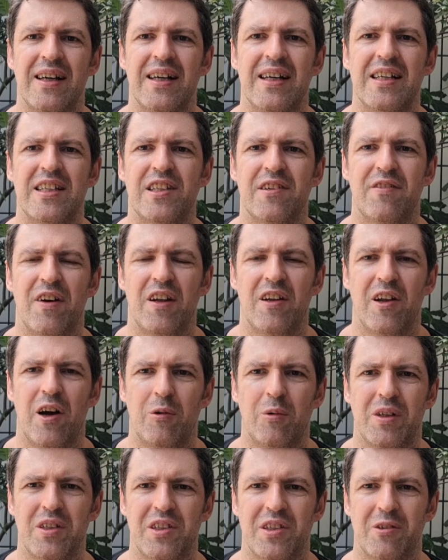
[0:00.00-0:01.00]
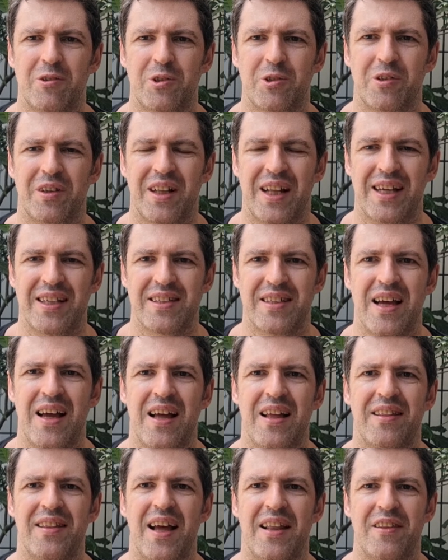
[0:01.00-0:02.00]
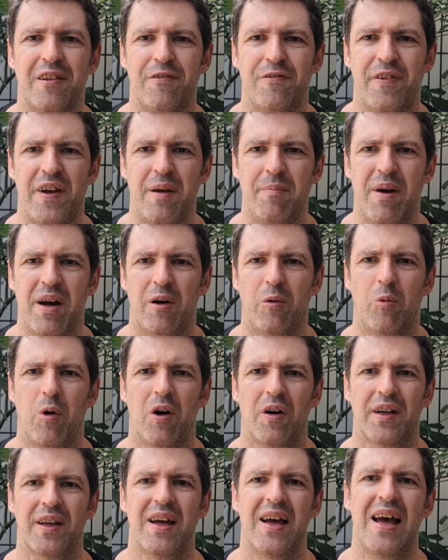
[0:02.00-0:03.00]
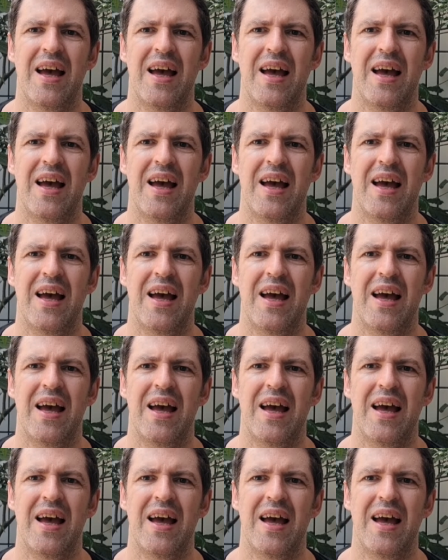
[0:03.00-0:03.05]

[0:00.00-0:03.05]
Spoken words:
is of a lower social class than the female one.